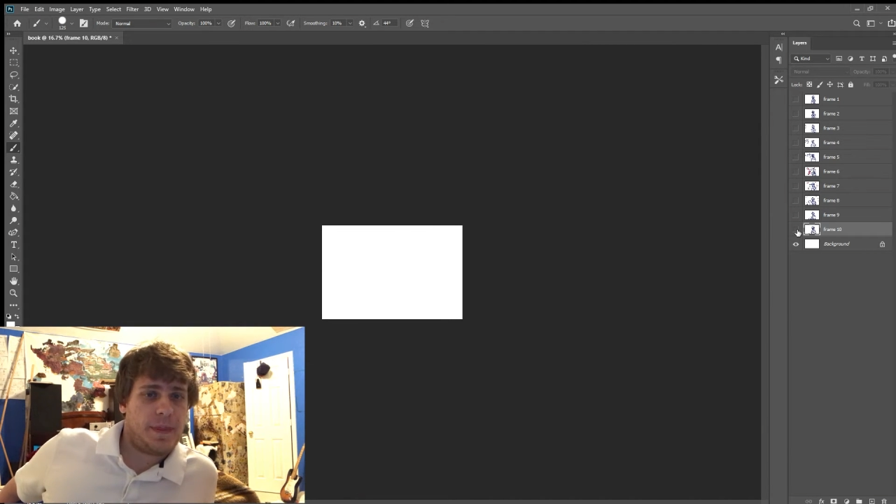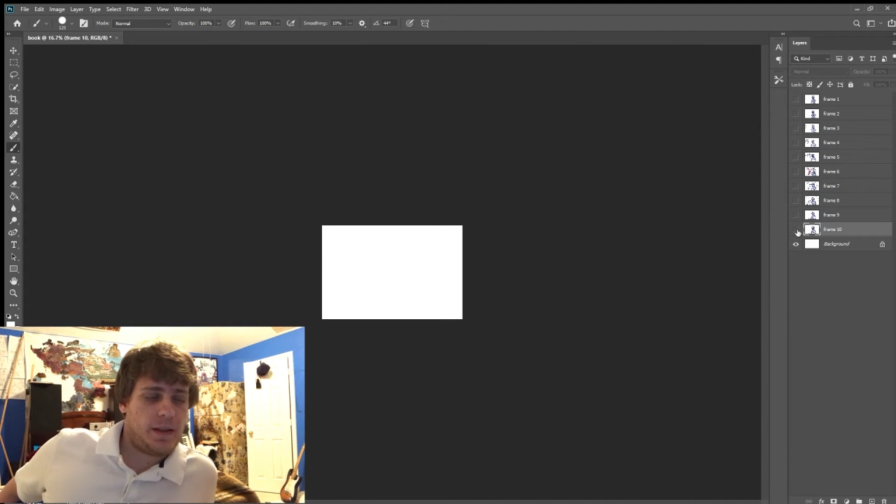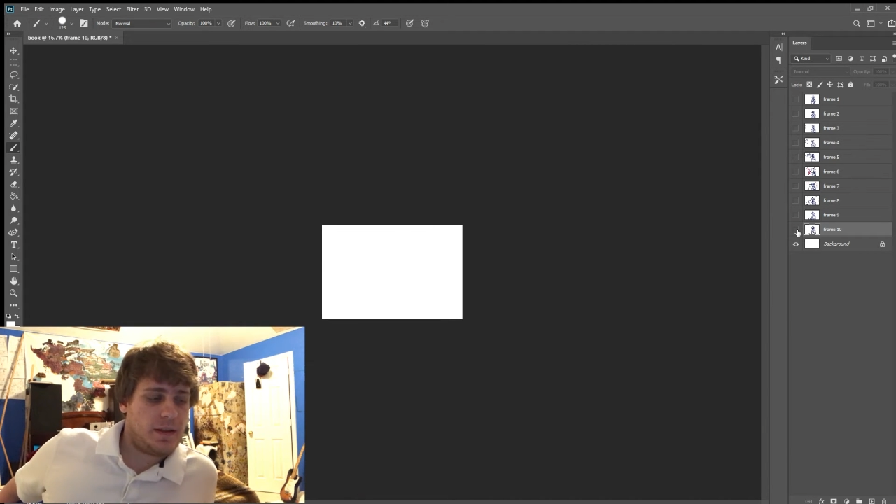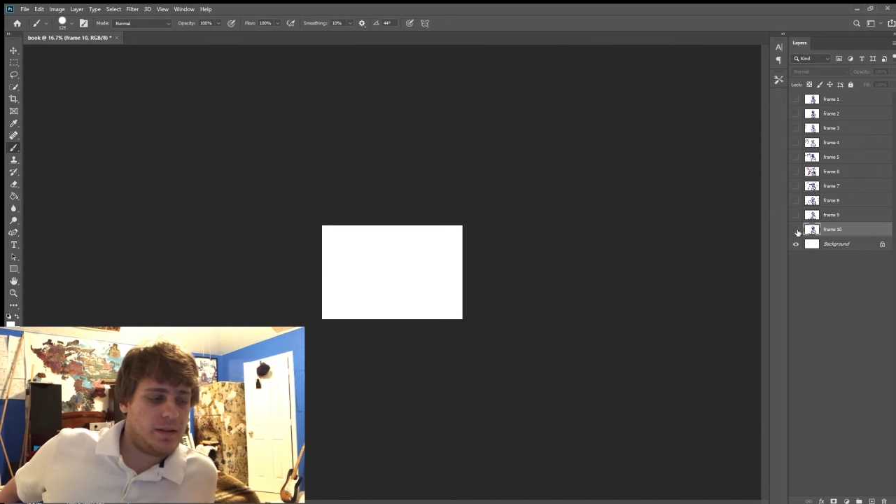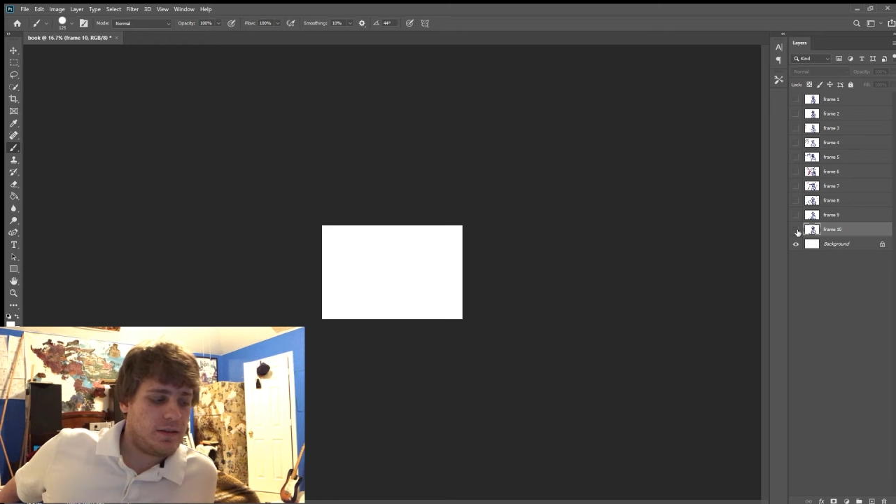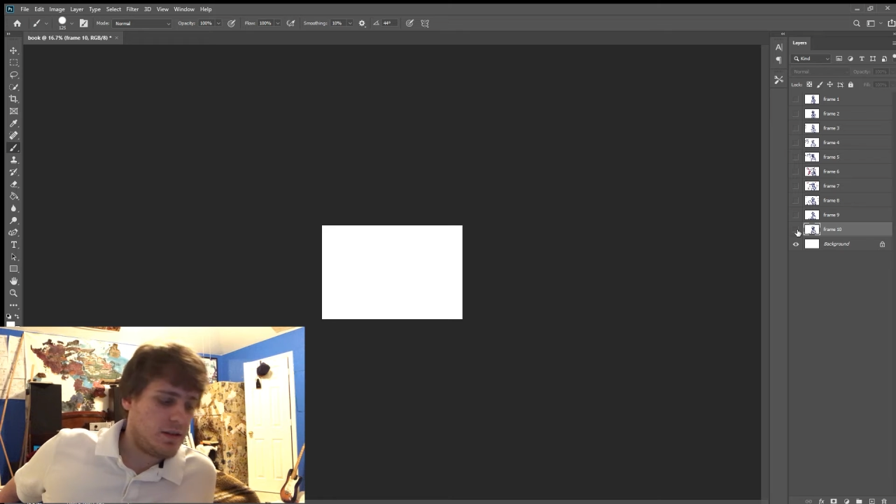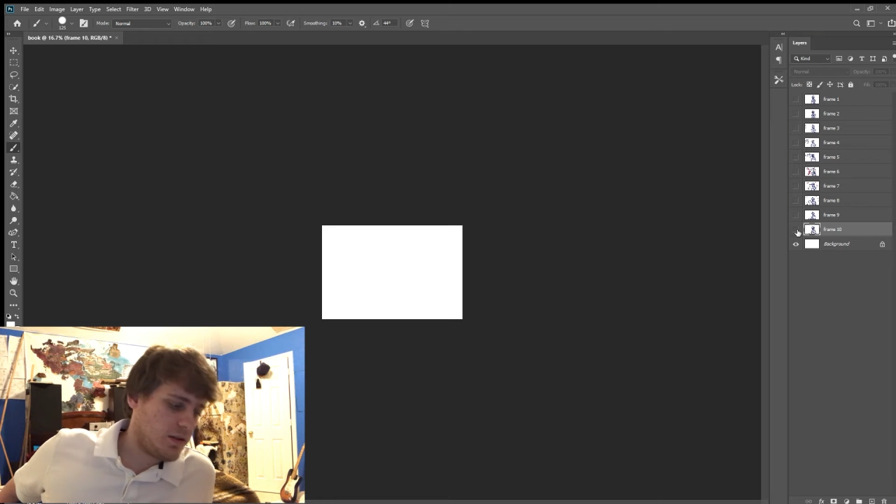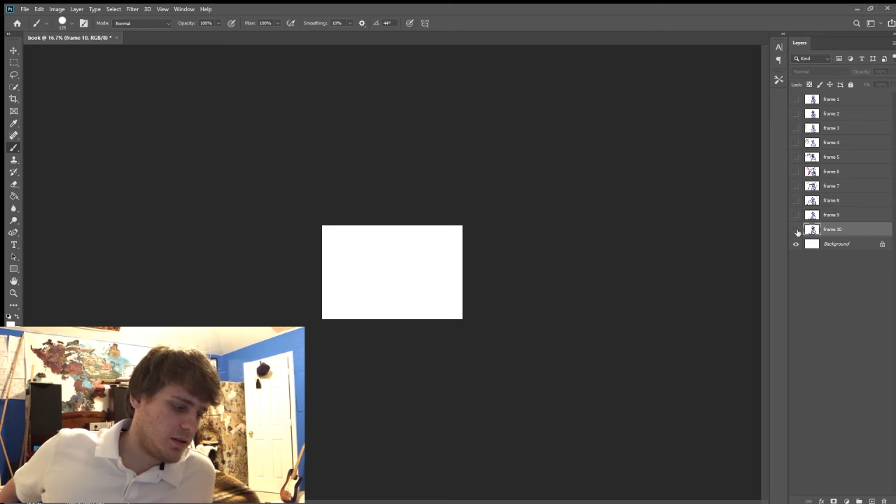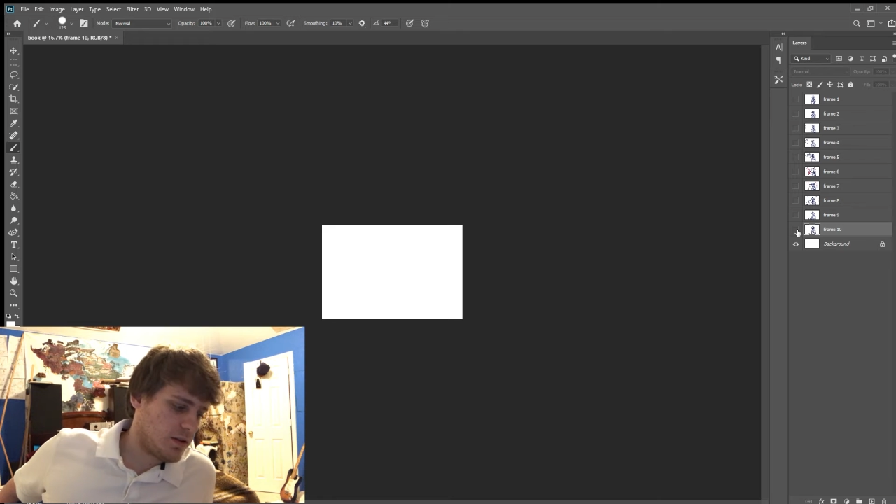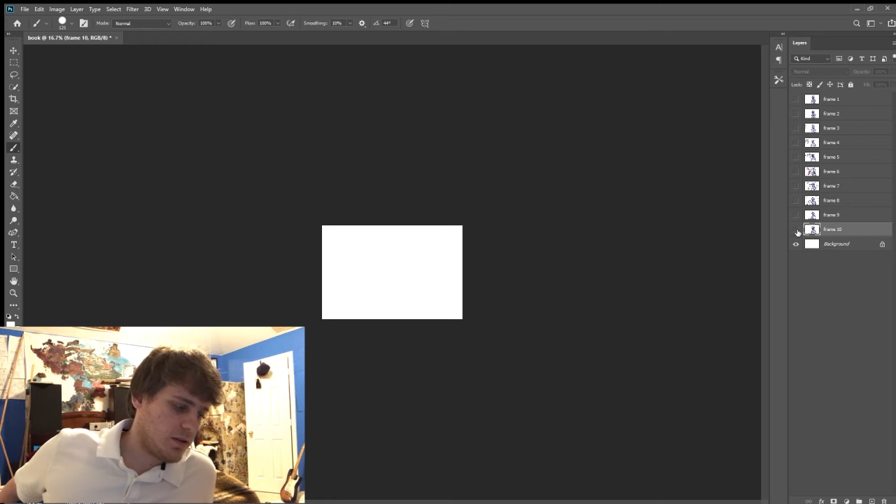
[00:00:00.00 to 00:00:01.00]
A
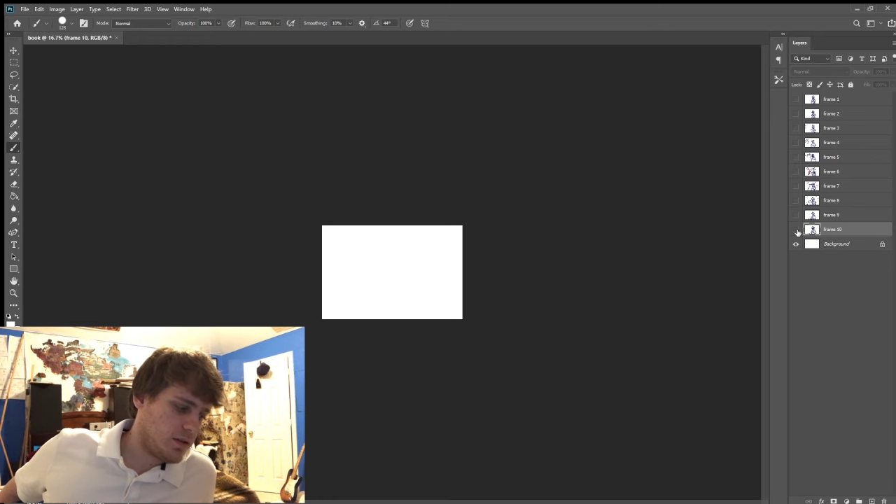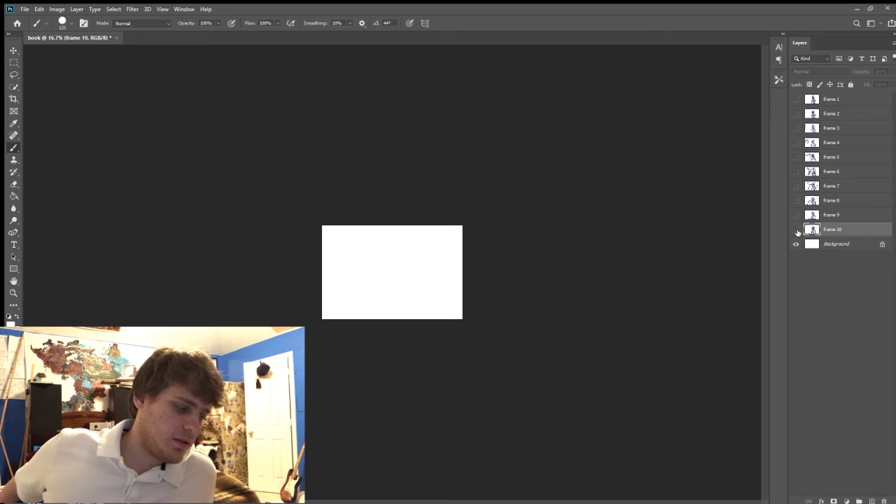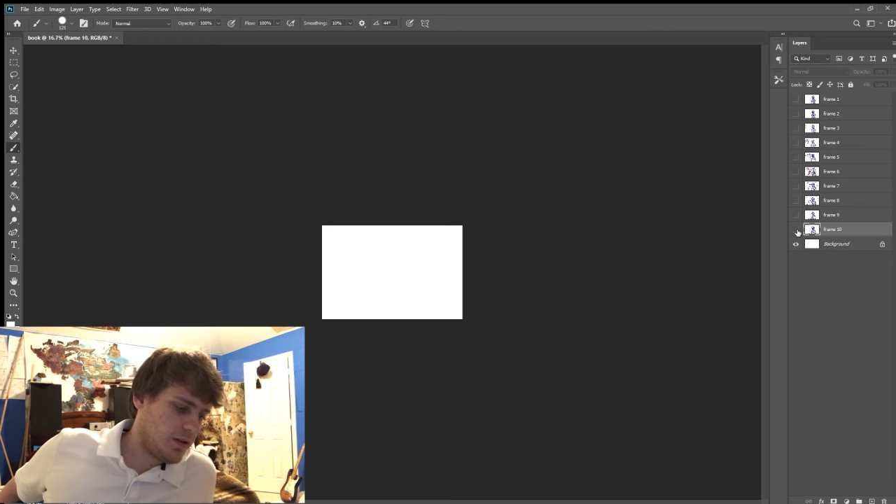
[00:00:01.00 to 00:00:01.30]
sticker